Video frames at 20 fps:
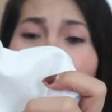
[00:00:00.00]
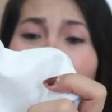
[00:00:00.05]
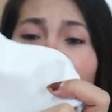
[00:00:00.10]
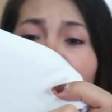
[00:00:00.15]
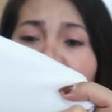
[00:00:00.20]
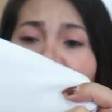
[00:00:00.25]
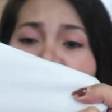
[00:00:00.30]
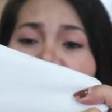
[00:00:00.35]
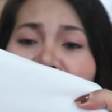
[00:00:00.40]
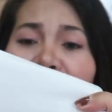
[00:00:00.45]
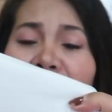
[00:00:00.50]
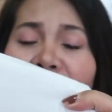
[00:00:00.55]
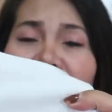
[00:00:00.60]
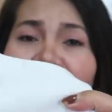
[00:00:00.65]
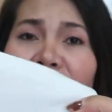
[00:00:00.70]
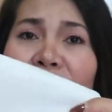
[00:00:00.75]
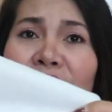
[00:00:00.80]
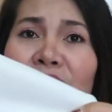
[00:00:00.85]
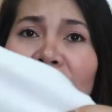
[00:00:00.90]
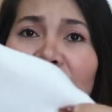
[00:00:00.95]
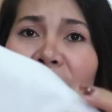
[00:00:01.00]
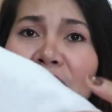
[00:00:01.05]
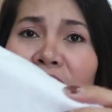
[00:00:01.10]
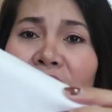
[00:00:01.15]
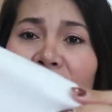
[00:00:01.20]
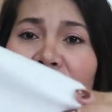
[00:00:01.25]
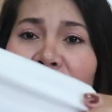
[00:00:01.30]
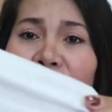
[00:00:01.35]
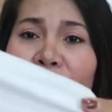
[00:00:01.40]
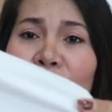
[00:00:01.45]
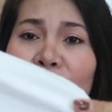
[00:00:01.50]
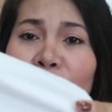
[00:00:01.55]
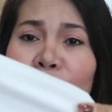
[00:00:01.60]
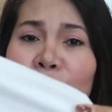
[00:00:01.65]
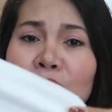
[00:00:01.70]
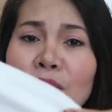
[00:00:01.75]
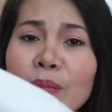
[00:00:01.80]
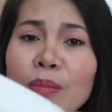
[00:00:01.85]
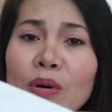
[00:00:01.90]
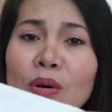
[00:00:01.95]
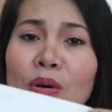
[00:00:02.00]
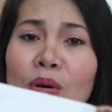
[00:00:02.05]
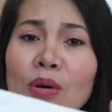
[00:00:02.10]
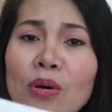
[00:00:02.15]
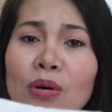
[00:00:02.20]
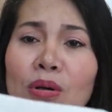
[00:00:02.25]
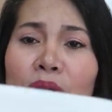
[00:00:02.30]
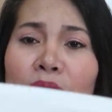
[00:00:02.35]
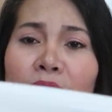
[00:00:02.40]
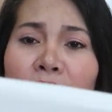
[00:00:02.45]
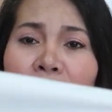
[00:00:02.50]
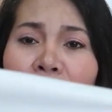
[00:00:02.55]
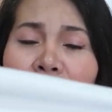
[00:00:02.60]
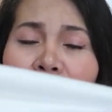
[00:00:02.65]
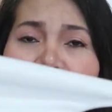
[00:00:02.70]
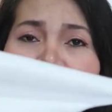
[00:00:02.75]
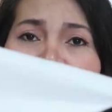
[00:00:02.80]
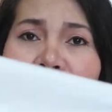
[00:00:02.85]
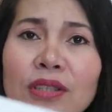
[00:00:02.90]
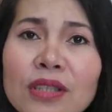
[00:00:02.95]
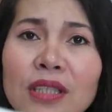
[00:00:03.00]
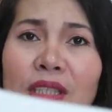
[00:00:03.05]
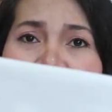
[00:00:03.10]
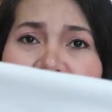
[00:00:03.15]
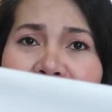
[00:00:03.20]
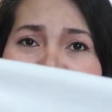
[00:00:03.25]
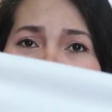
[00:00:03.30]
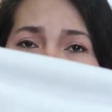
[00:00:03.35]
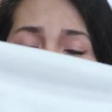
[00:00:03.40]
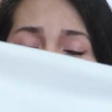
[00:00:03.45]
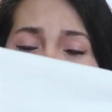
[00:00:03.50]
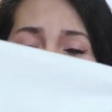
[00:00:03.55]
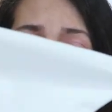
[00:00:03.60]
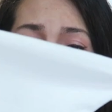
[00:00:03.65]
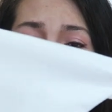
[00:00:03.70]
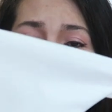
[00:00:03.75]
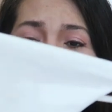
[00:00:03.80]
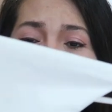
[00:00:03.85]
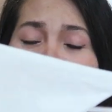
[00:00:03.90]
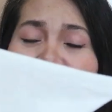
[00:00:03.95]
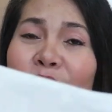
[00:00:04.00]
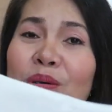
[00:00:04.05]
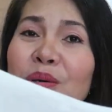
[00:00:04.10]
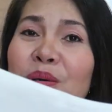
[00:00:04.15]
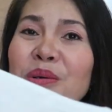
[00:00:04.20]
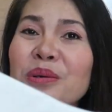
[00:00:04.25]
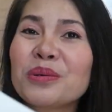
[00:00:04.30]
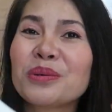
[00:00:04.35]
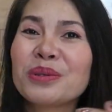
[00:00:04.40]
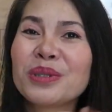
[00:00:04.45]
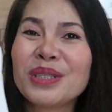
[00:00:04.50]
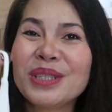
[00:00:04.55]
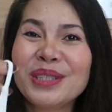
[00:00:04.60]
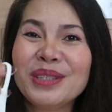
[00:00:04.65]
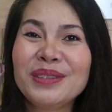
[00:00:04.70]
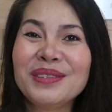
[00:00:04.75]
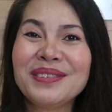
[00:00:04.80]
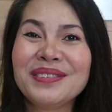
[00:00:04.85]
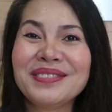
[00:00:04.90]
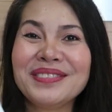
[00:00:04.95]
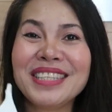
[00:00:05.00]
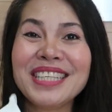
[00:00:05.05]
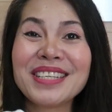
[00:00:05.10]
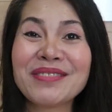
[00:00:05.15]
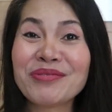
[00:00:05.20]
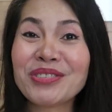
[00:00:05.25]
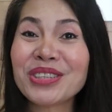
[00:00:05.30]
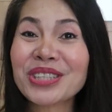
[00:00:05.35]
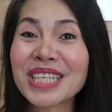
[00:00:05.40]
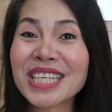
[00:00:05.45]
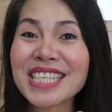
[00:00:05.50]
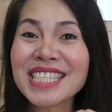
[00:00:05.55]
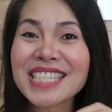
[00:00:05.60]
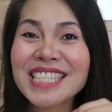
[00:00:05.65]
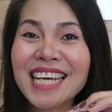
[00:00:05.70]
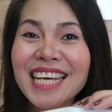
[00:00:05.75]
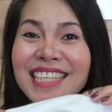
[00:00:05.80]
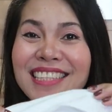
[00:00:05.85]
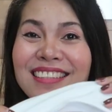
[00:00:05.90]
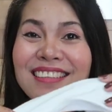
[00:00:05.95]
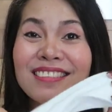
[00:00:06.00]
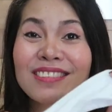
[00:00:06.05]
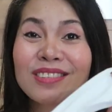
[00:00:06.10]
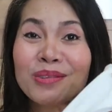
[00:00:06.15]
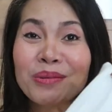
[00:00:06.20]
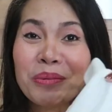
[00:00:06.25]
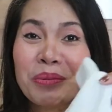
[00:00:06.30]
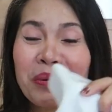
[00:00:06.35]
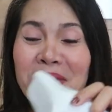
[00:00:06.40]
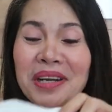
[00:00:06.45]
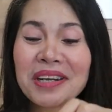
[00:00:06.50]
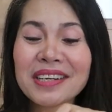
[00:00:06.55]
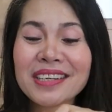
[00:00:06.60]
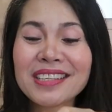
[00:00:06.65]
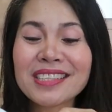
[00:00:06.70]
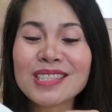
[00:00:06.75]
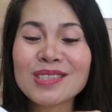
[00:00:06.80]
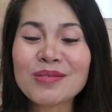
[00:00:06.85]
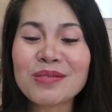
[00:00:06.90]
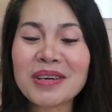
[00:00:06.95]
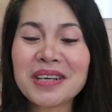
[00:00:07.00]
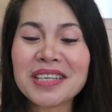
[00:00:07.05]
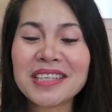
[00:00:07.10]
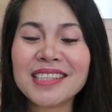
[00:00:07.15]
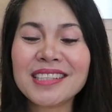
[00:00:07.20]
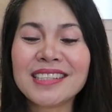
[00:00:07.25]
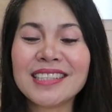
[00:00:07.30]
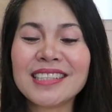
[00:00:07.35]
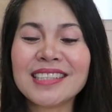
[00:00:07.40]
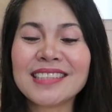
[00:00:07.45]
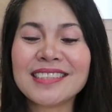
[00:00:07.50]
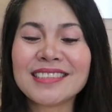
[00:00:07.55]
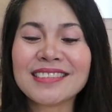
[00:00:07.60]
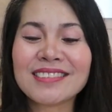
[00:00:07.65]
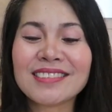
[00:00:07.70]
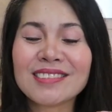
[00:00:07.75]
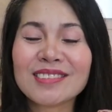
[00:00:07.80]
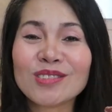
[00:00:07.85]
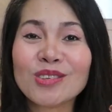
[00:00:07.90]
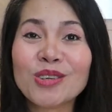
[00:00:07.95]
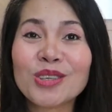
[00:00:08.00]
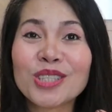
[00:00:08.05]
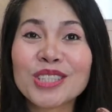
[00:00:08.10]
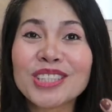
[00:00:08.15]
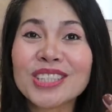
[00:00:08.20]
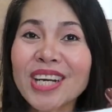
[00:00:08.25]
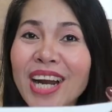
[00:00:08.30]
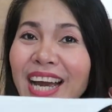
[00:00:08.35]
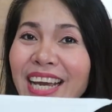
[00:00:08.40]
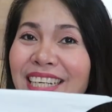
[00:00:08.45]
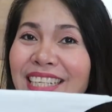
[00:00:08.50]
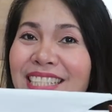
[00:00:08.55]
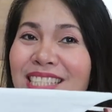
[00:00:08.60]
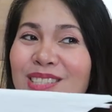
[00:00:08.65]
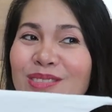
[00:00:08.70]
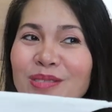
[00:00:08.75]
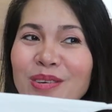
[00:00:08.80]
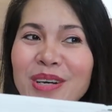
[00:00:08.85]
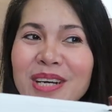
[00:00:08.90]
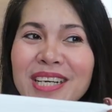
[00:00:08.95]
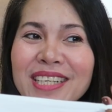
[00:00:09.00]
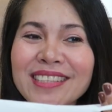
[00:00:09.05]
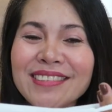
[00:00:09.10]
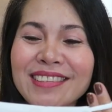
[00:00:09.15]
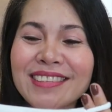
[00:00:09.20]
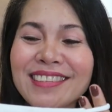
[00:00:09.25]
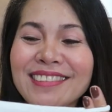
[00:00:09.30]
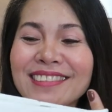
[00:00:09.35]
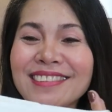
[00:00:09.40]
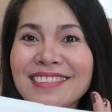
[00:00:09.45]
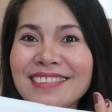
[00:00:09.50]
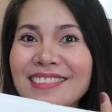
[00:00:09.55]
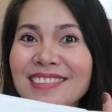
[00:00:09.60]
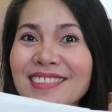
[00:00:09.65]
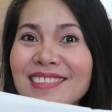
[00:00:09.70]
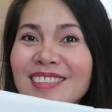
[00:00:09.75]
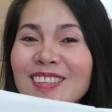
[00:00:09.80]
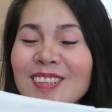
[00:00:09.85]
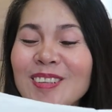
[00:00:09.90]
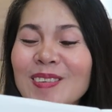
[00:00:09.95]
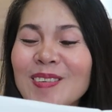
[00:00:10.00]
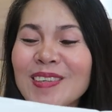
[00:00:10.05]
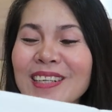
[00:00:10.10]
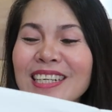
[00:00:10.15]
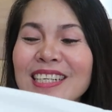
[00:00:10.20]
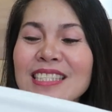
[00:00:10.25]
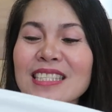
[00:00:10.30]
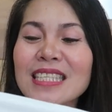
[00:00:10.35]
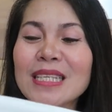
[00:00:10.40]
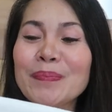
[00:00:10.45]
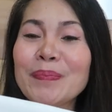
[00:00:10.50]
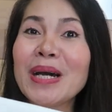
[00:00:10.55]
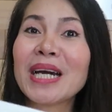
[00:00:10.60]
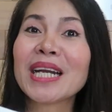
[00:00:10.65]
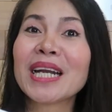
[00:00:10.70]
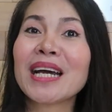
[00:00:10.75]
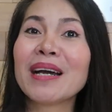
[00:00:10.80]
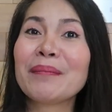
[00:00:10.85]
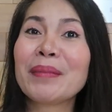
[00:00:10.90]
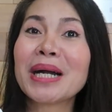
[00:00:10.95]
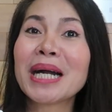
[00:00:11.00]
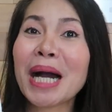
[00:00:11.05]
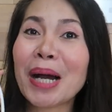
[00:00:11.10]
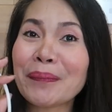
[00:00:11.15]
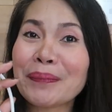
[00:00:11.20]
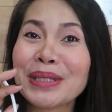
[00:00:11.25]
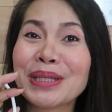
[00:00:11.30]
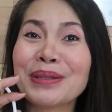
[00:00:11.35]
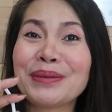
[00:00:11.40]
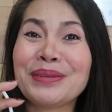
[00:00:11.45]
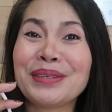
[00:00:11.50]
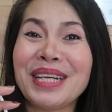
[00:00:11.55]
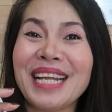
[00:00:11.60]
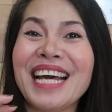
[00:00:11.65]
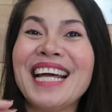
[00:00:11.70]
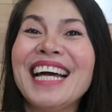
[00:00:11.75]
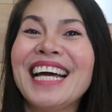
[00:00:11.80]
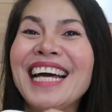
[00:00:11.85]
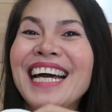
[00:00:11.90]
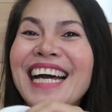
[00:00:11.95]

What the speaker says: talagang ganda niya, stretchable, very ano siya. So, very excited to wear this one and or try this one, you know, kasi para magamit ko na.